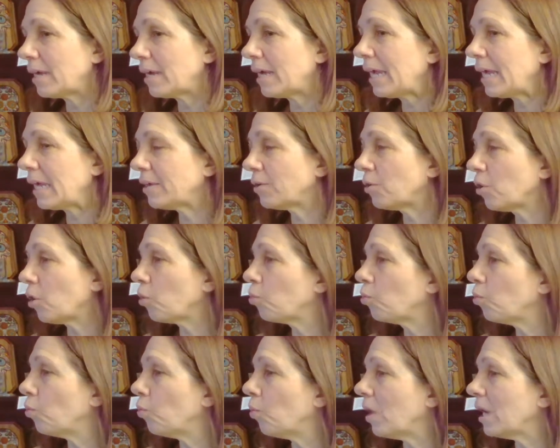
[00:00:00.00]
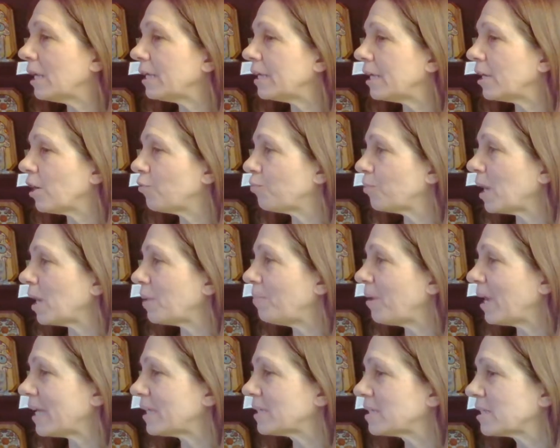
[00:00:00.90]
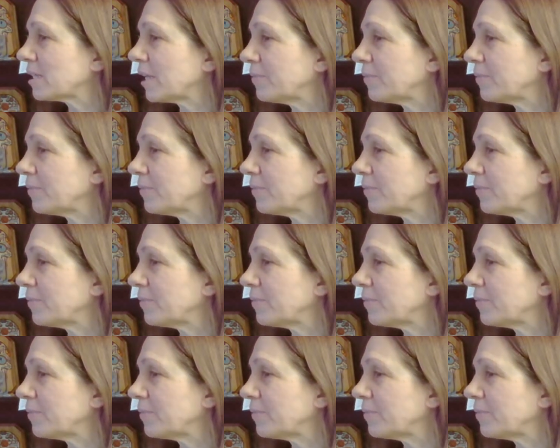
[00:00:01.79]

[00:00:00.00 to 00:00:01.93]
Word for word: And what of my past